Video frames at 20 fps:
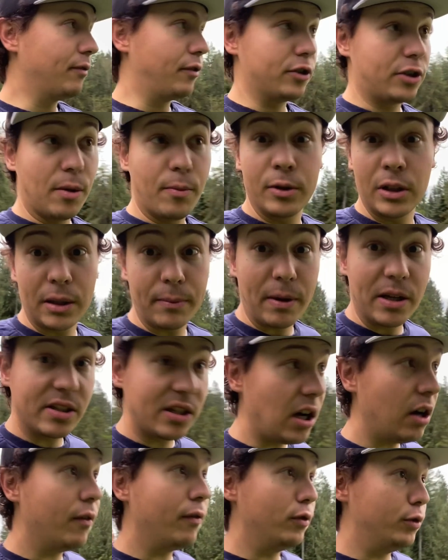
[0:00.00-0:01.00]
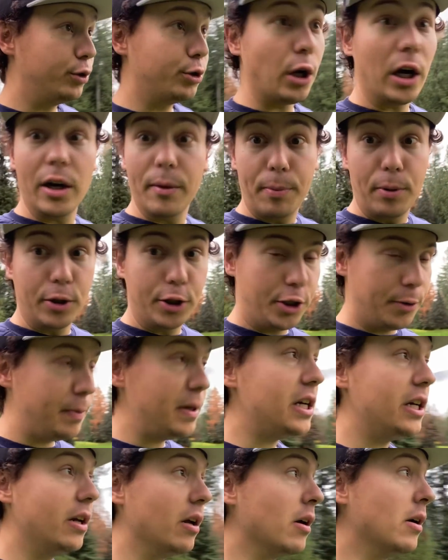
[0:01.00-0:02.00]
For someone like myself who's trying to push
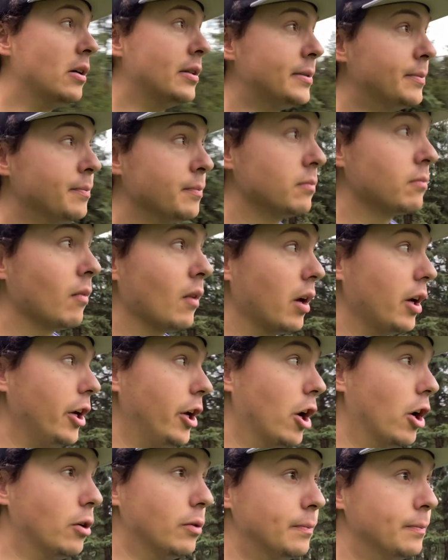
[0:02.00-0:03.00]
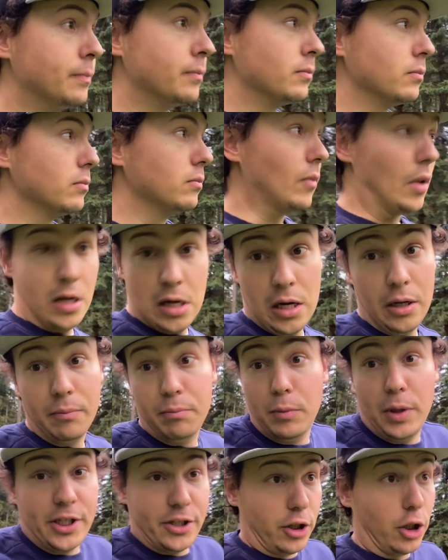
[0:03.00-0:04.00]
speed, you know,
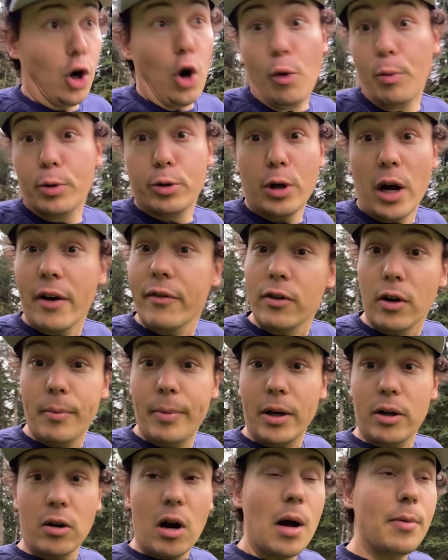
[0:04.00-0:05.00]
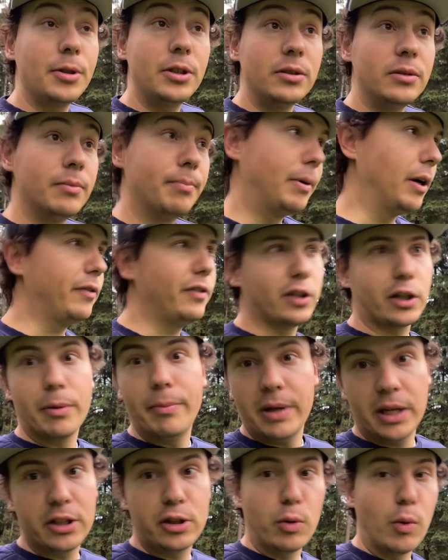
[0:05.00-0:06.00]
is the Cobra driver a better option? But if you're
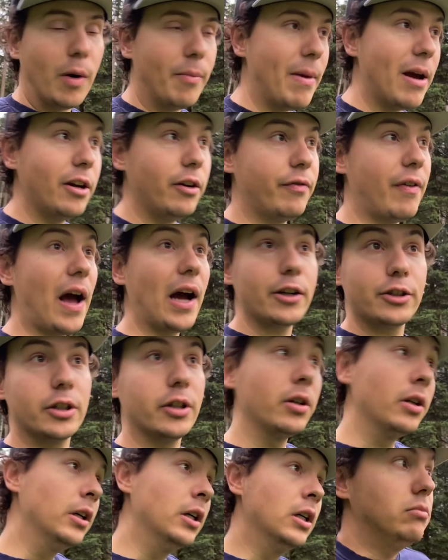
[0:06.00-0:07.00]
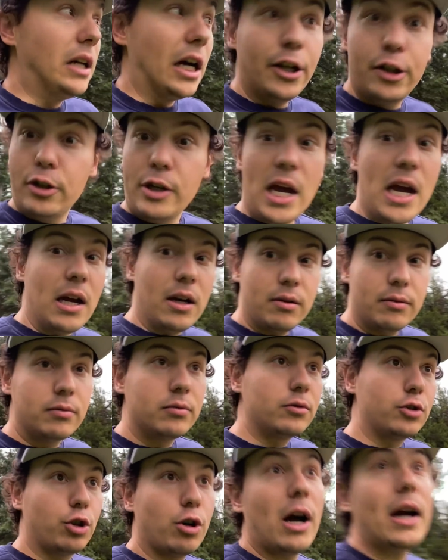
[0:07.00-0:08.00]
committed to one manufacturer, now you can't
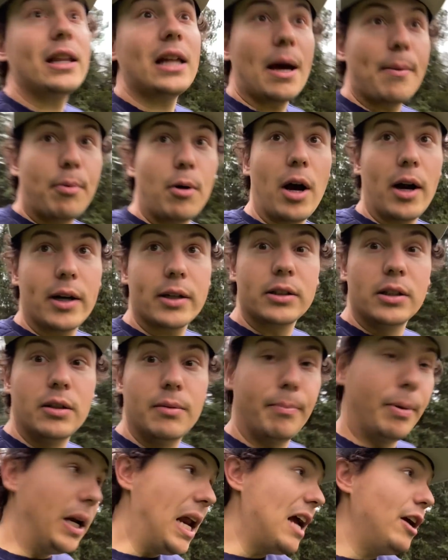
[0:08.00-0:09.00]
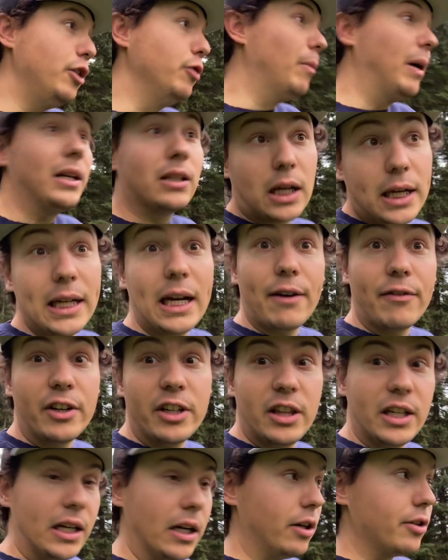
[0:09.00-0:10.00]
try that product, but you might like
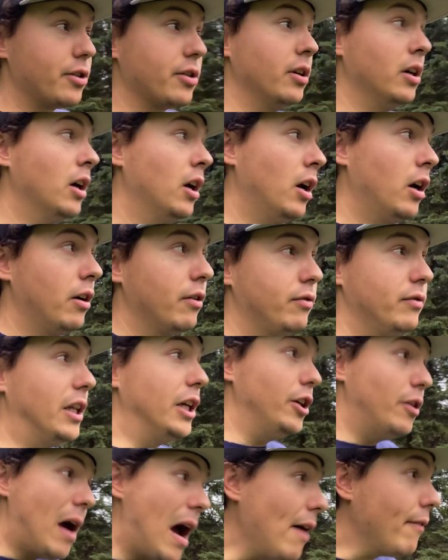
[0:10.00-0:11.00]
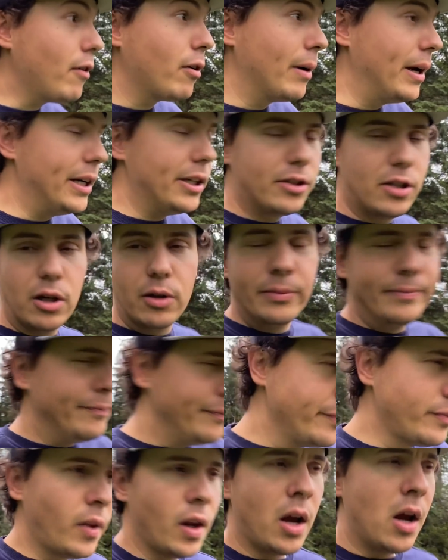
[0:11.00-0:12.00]
everything else that you have already. So
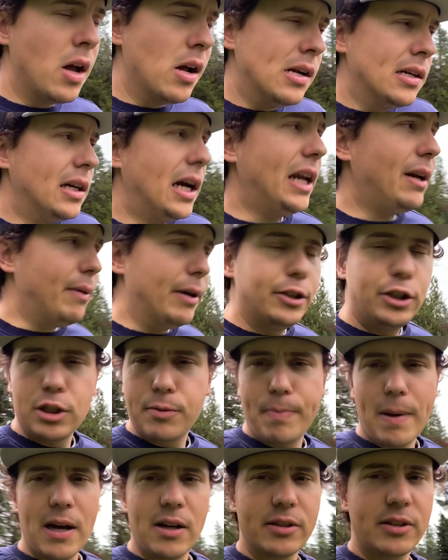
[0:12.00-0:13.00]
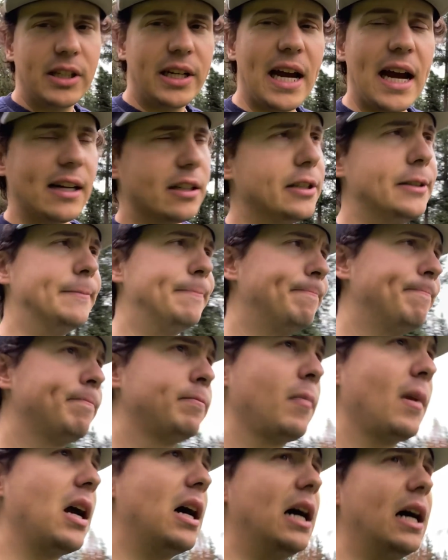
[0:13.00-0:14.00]
anyway, just balancing act.
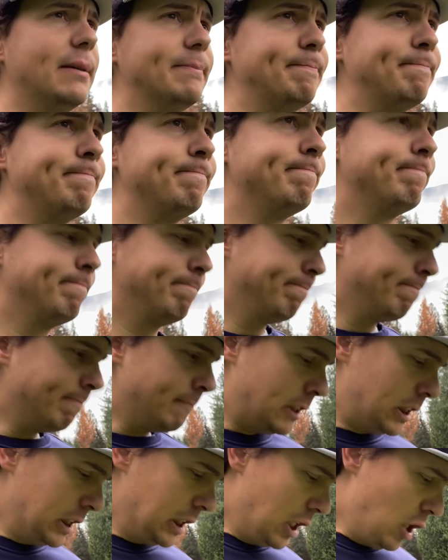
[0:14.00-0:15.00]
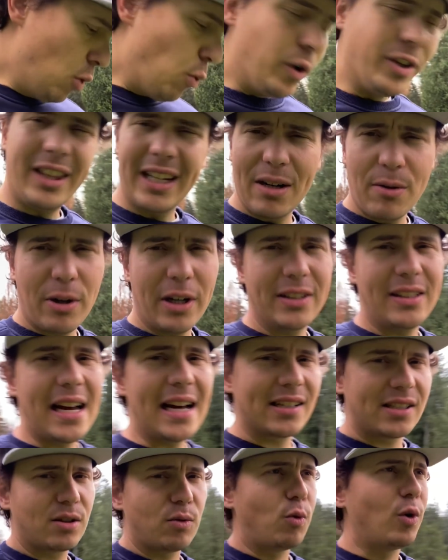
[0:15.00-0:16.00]
Um, one thing I want to
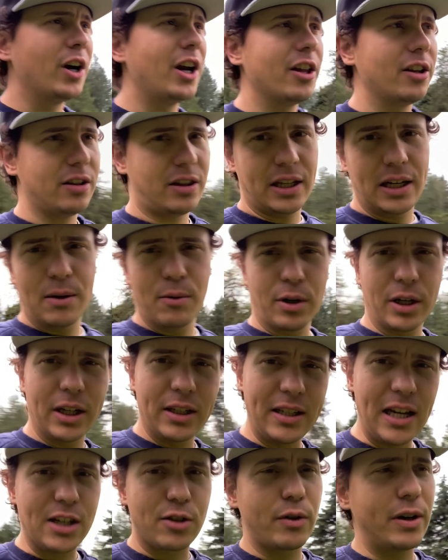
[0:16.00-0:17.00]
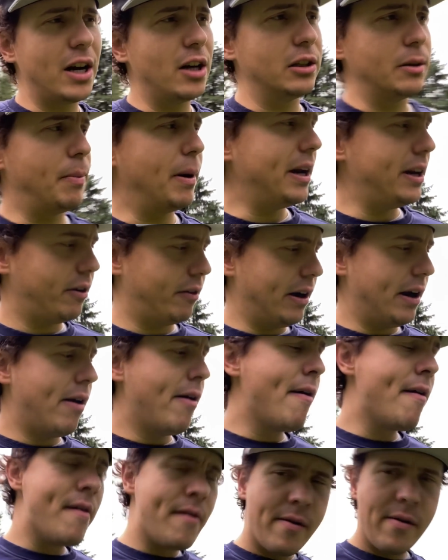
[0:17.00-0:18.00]
test, one other thing we're going to test right now on the putting green.
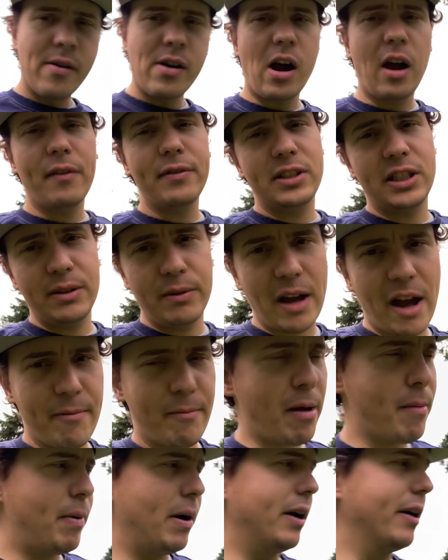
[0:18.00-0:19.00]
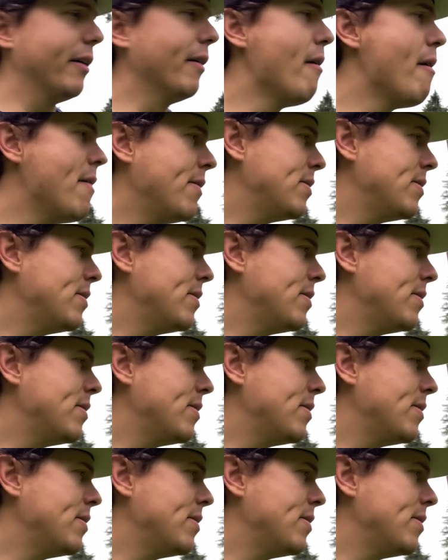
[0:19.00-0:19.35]
Obviously, we have my putter,